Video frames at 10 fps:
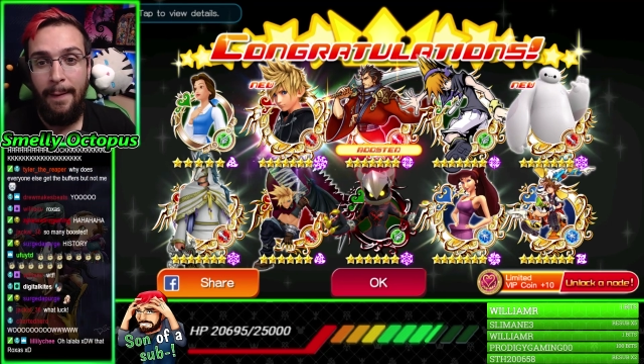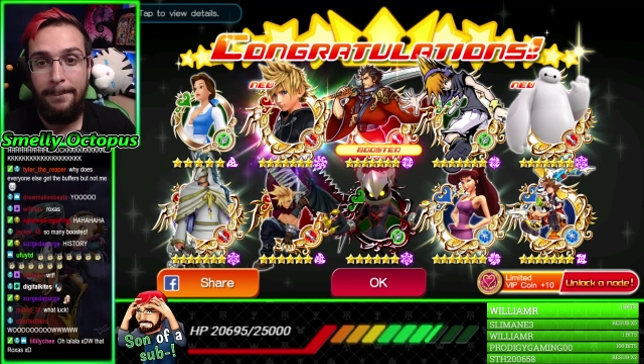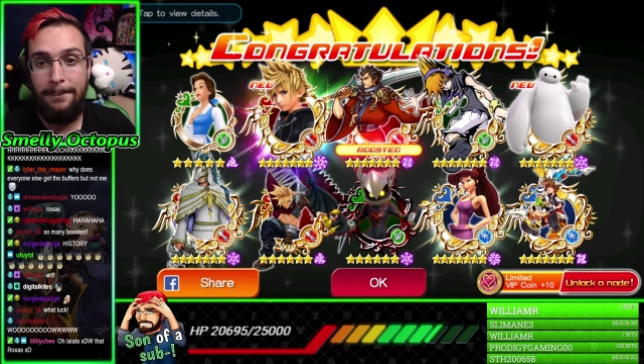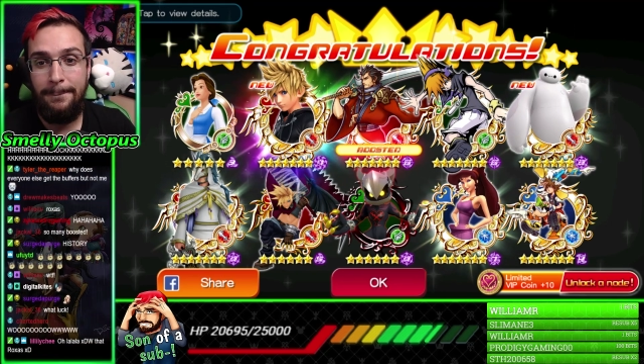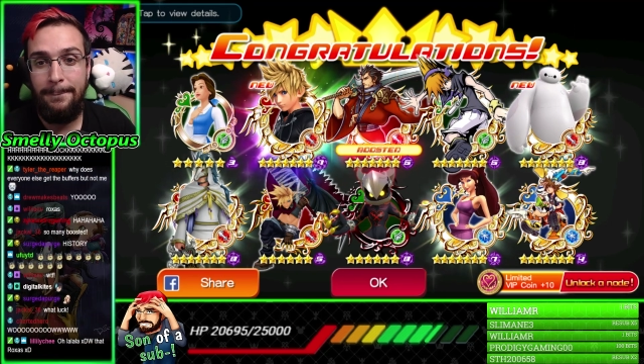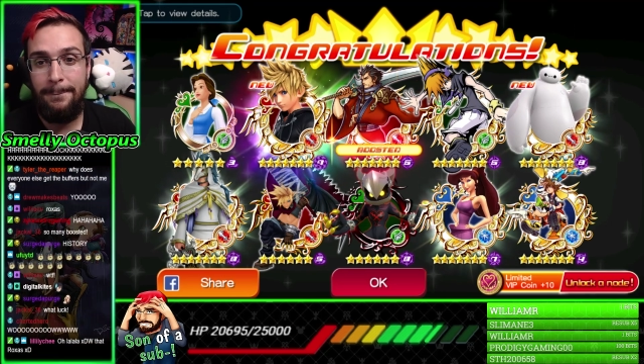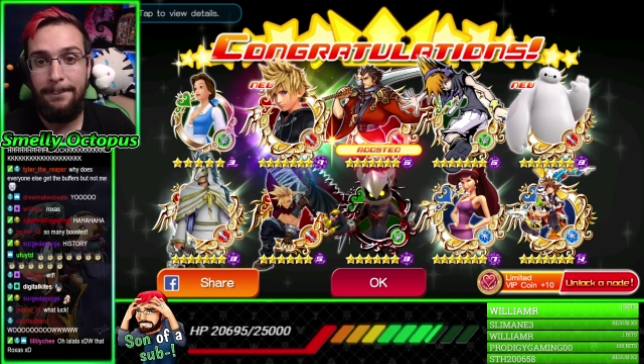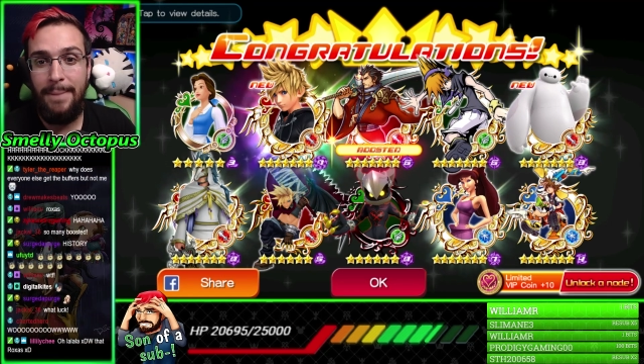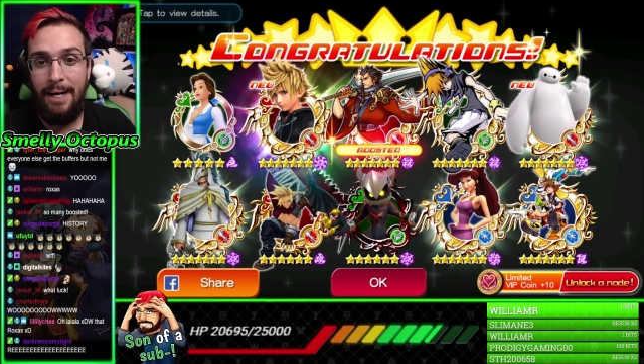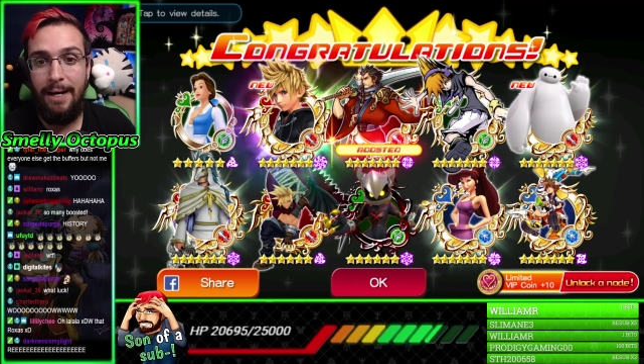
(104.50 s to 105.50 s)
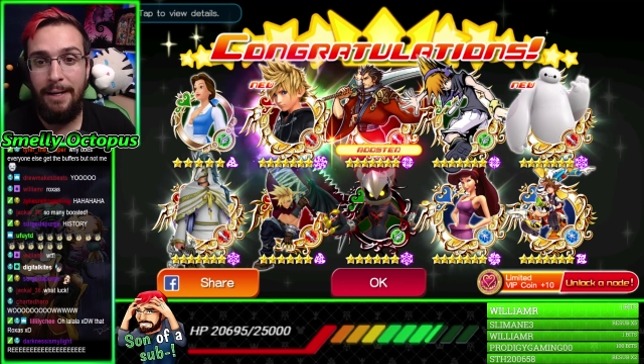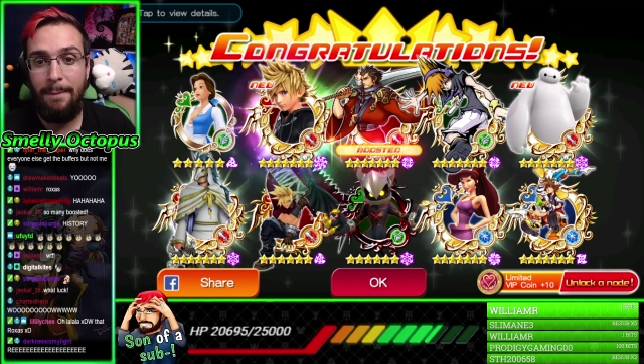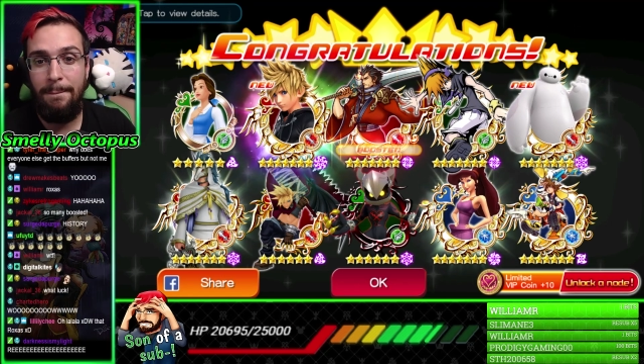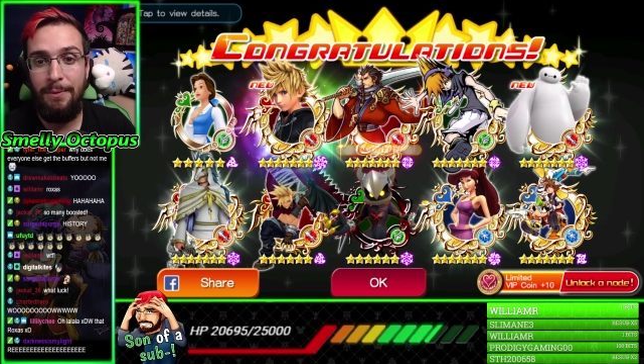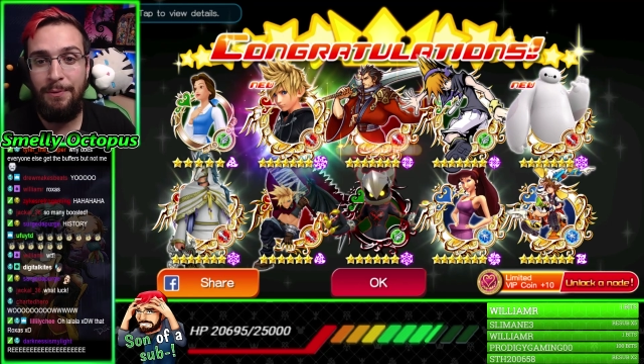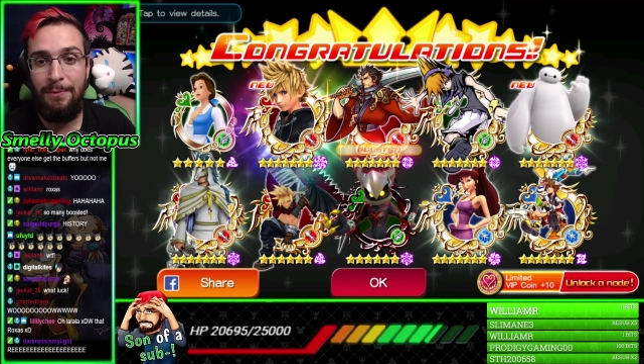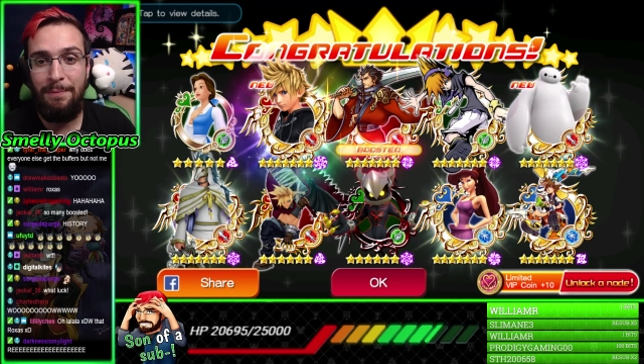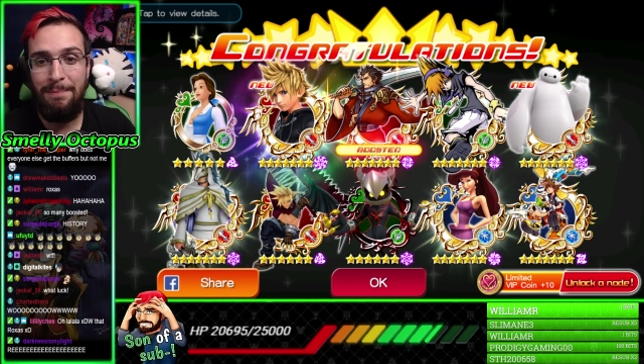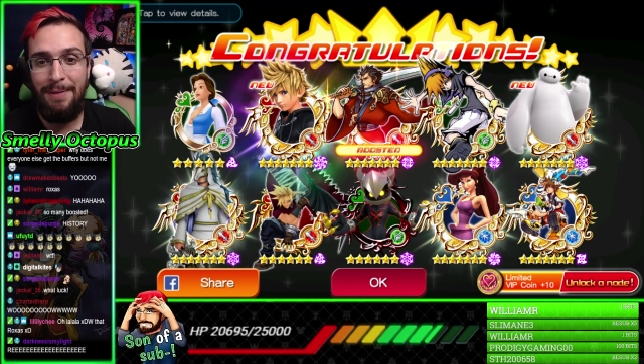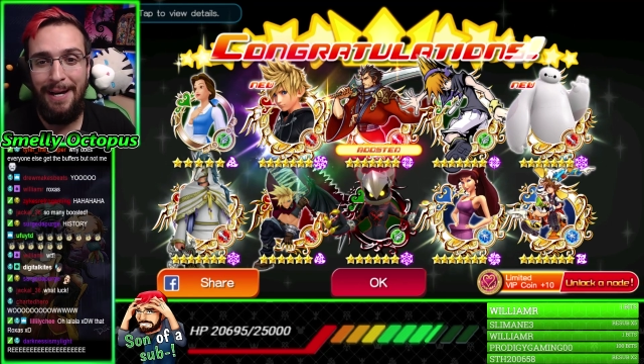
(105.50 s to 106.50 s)
Mm, bada
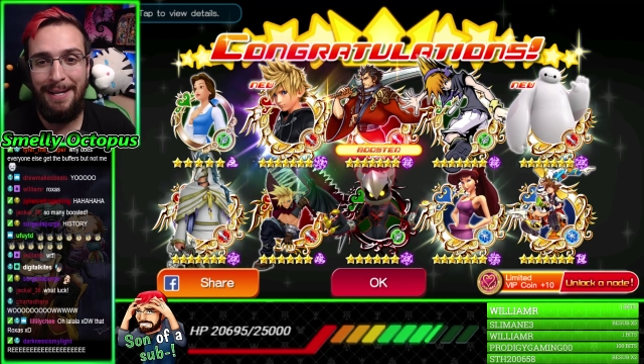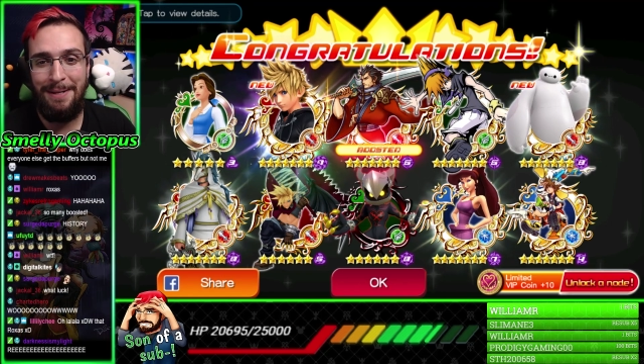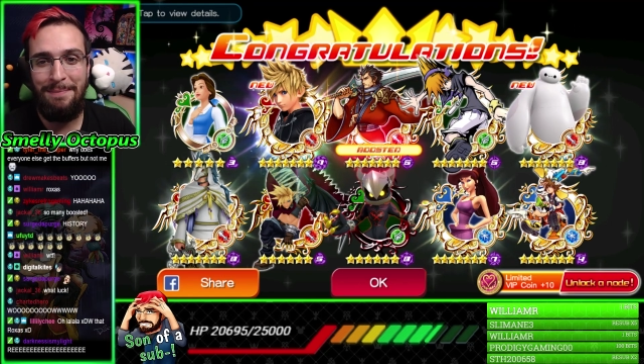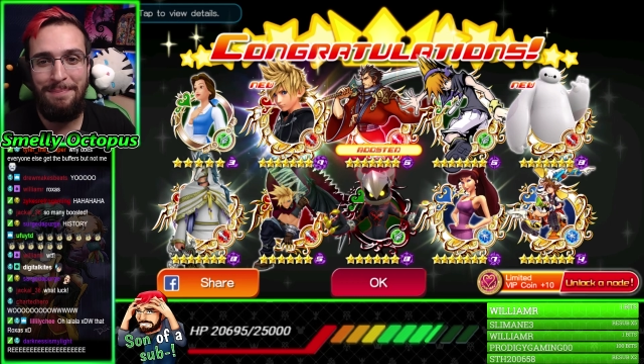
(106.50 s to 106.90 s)
boom, bada